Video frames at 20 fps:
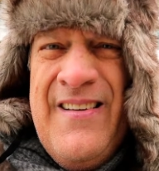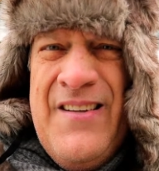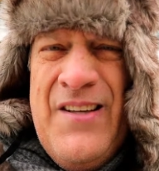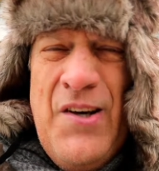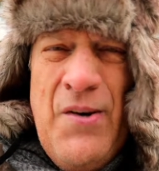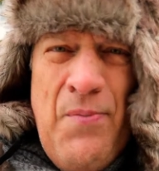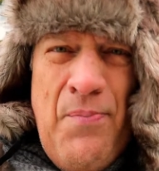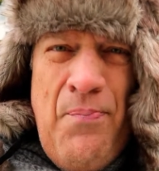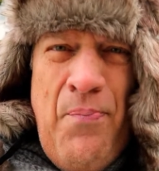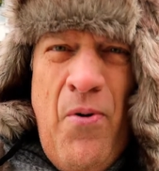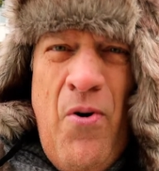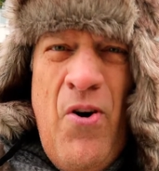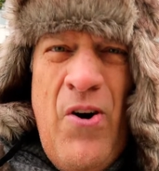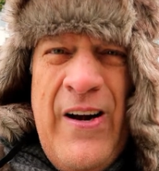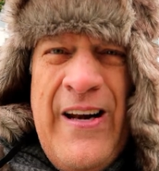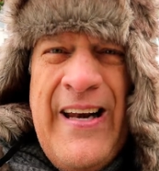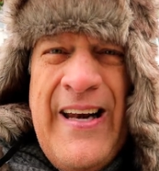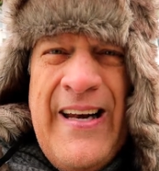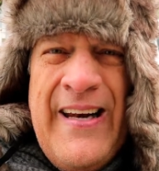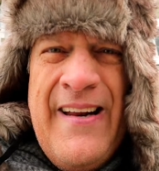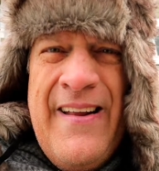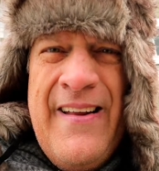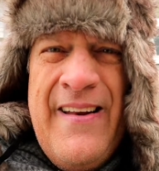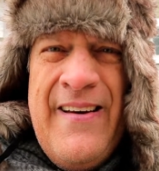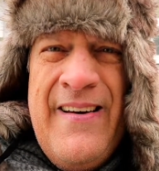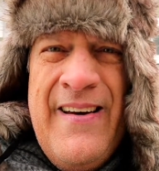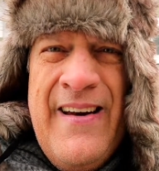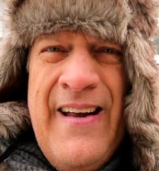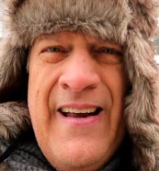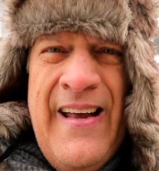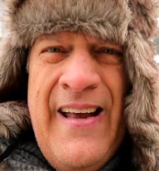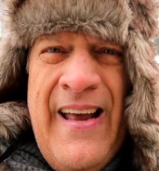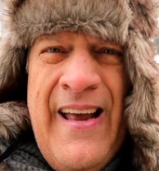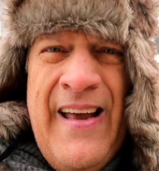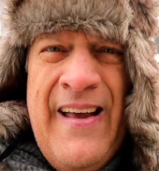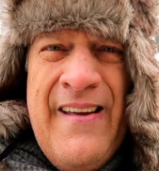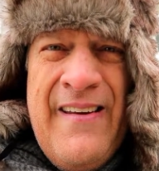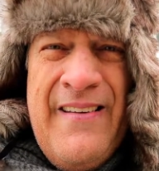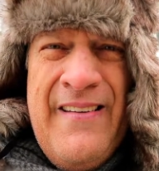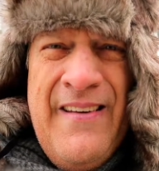They're pointing,
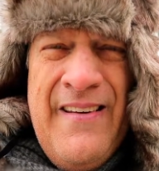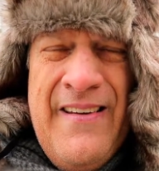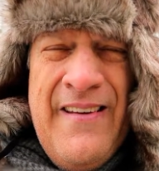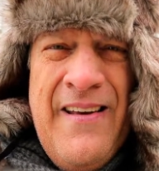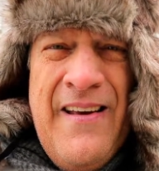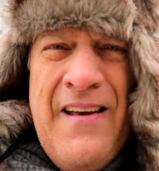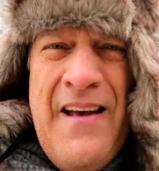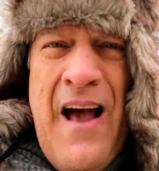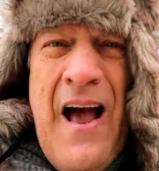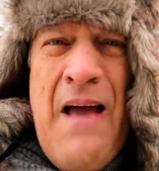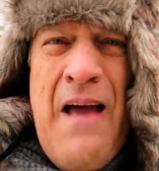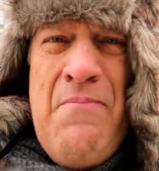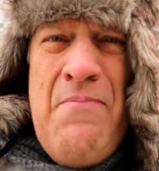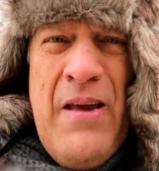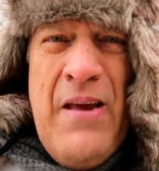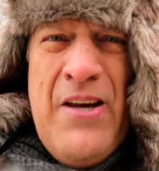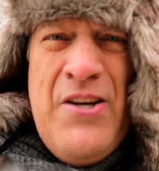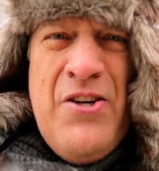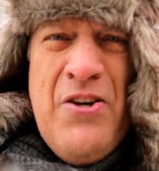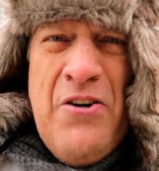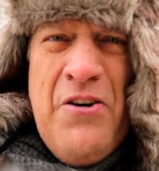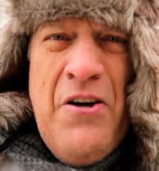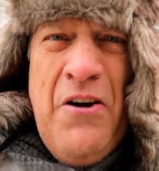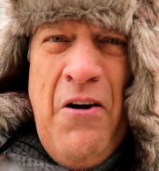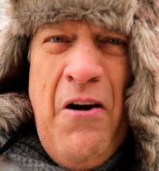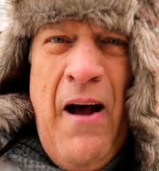and I make sure,